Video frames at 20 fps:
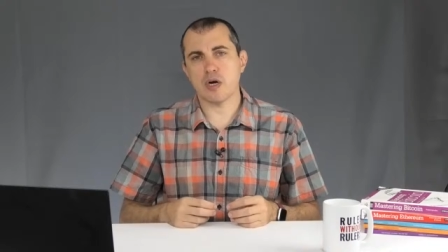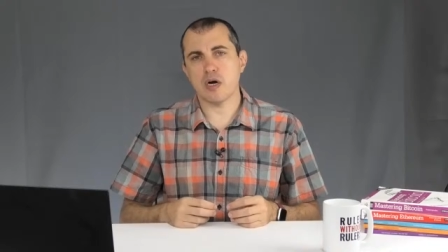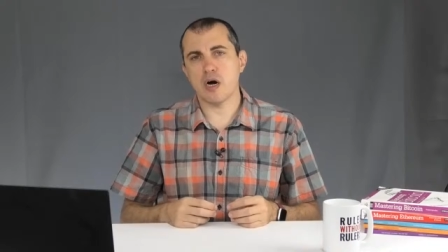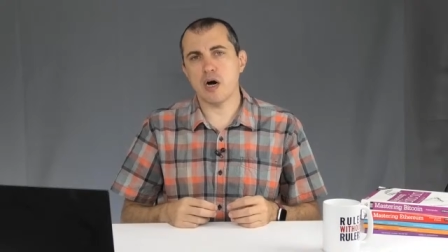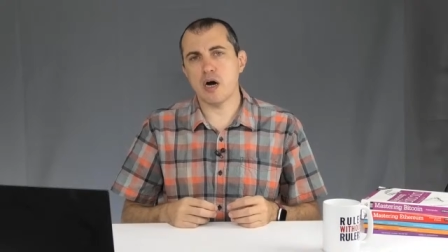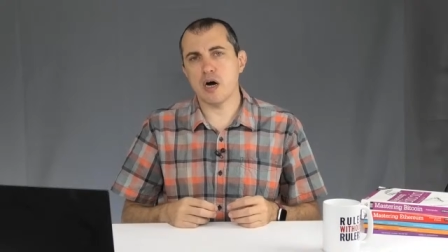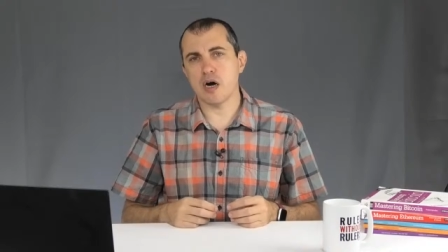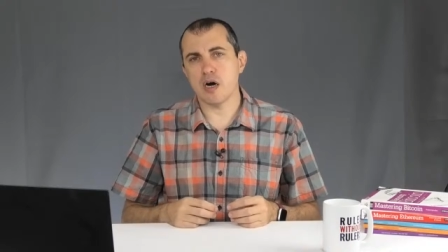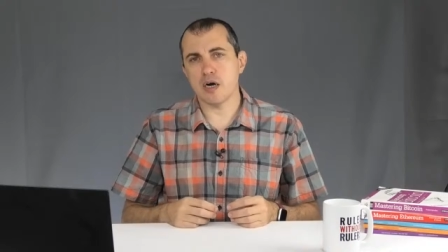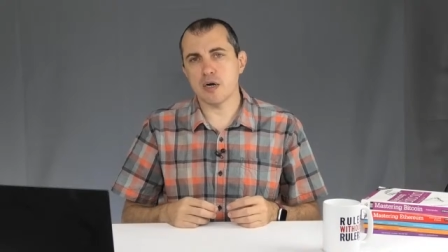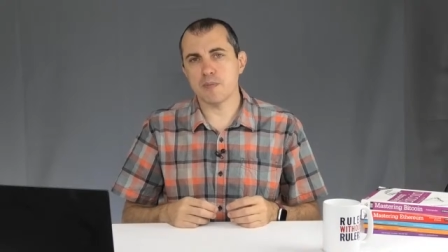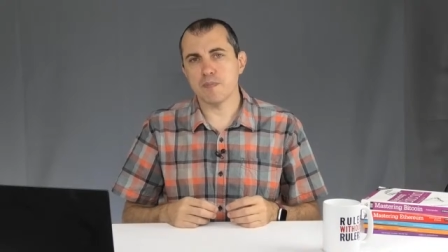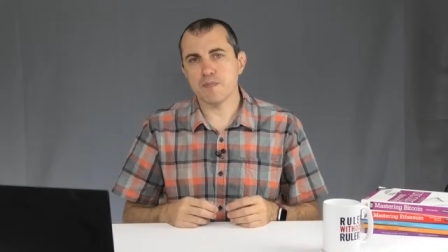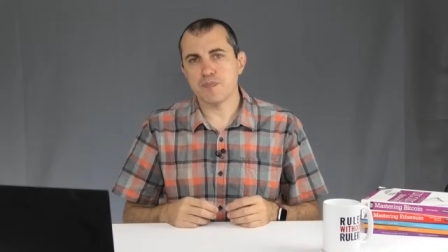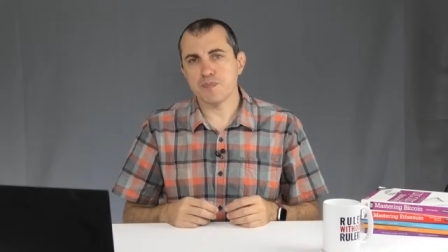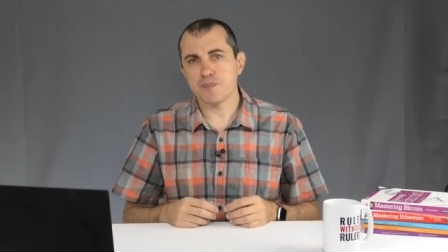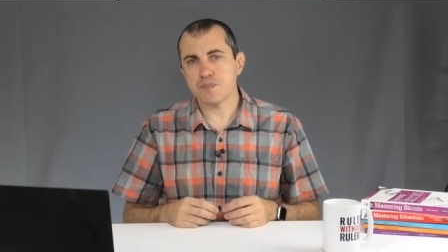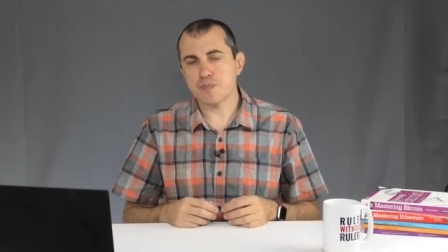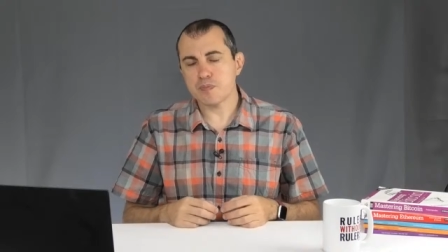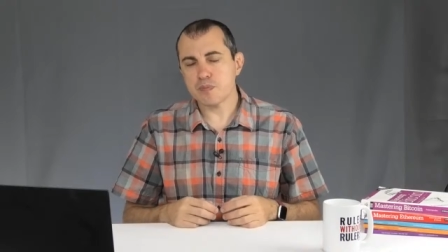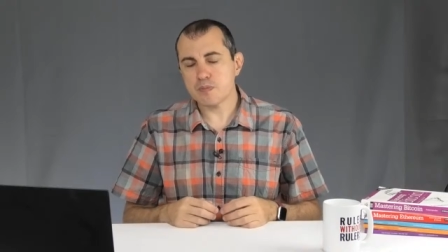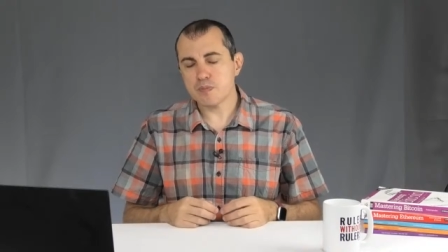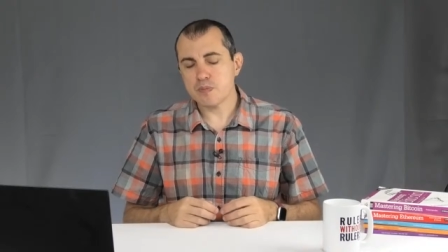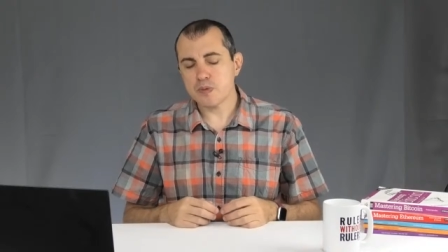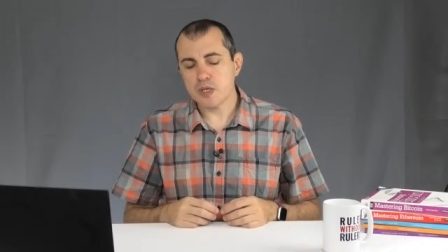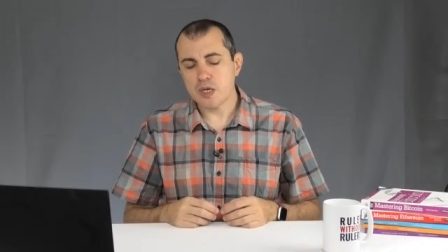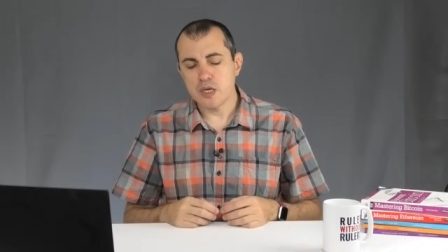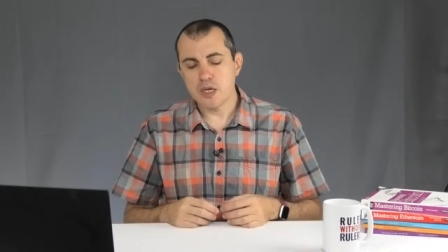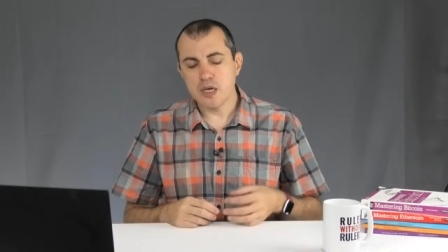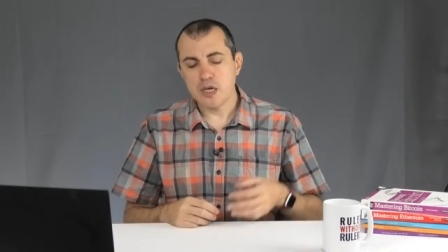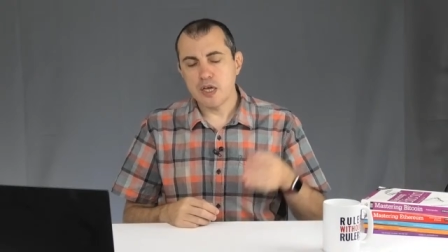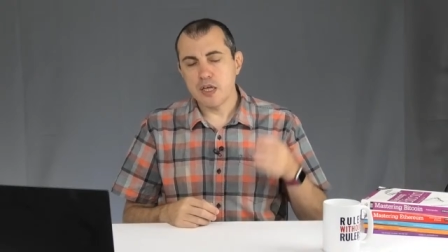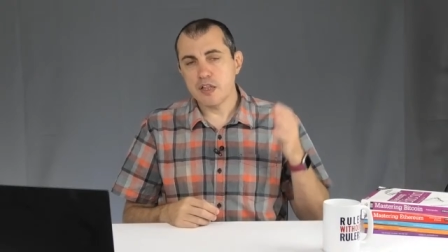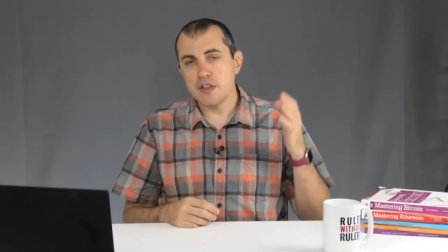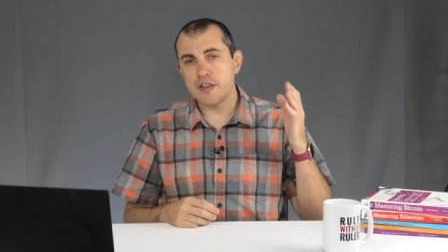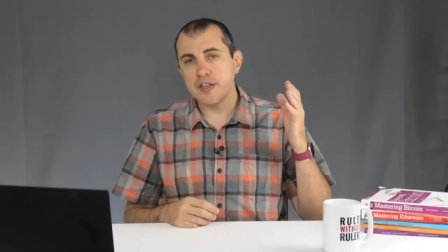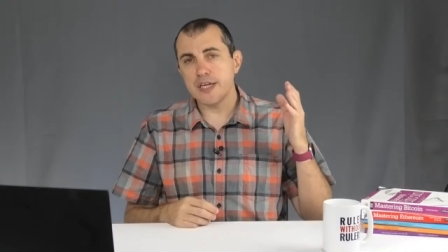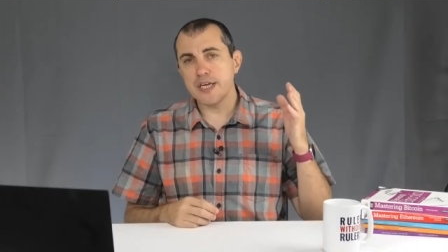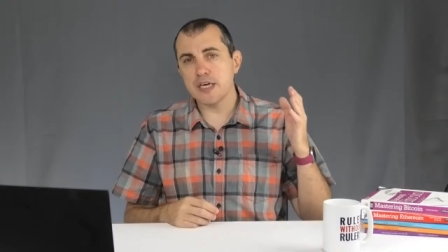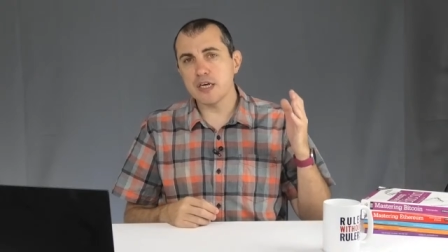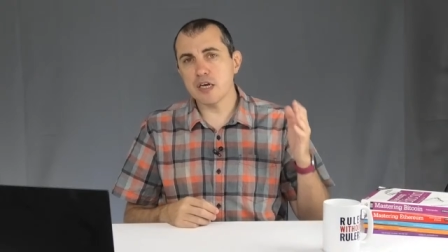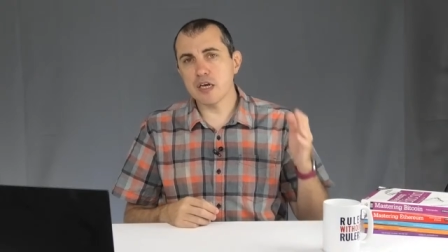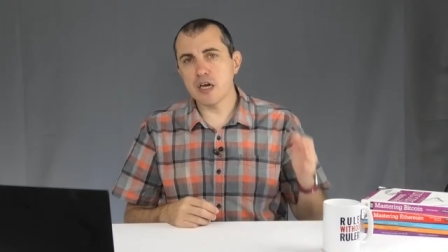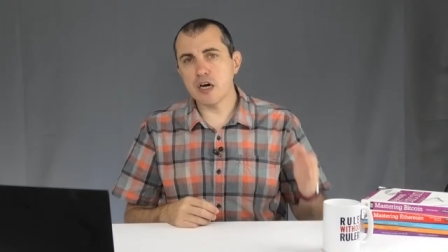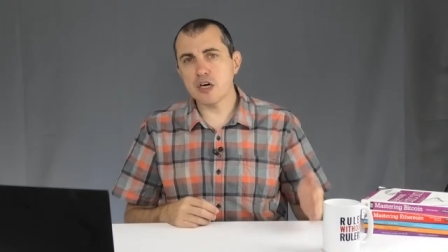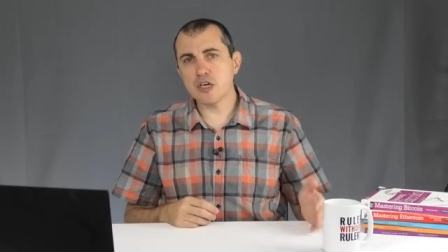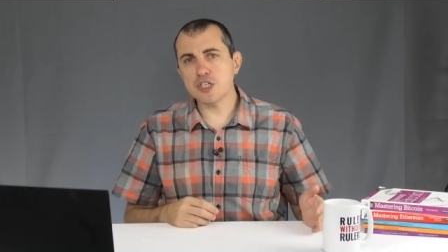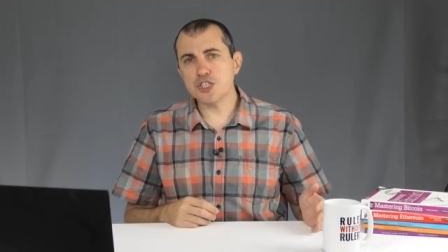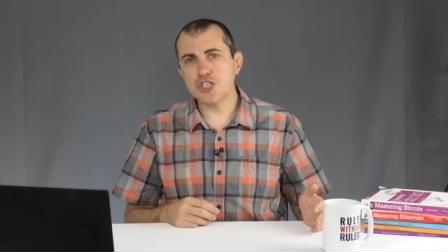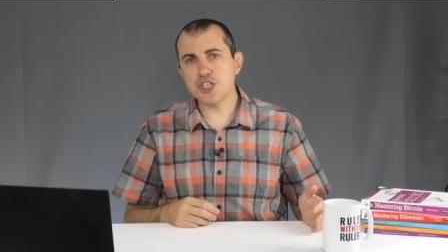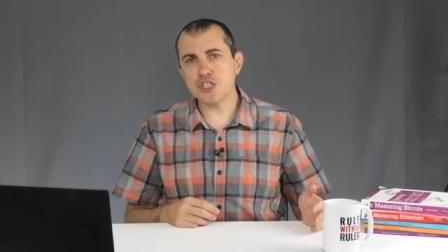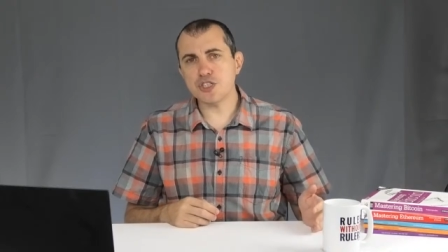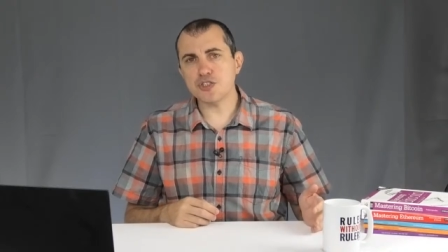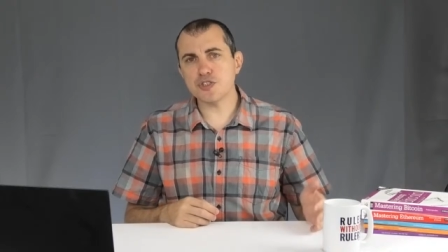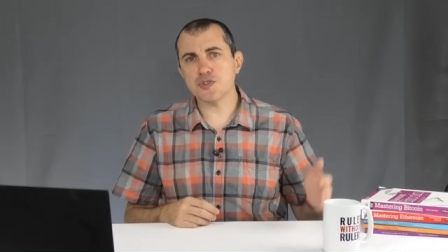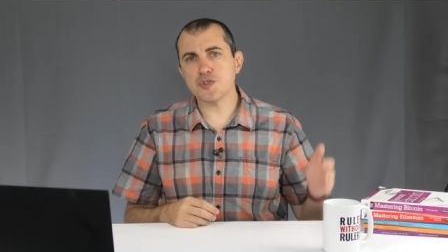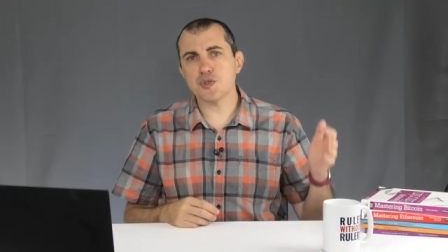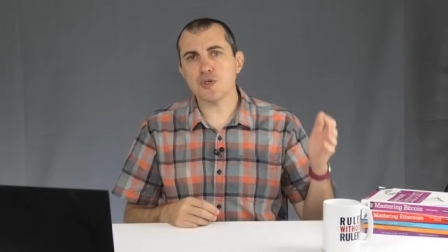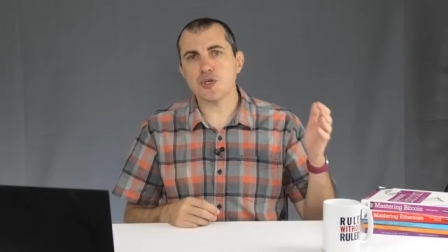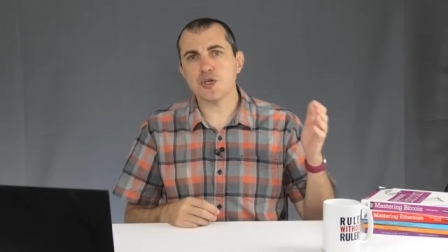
are the largest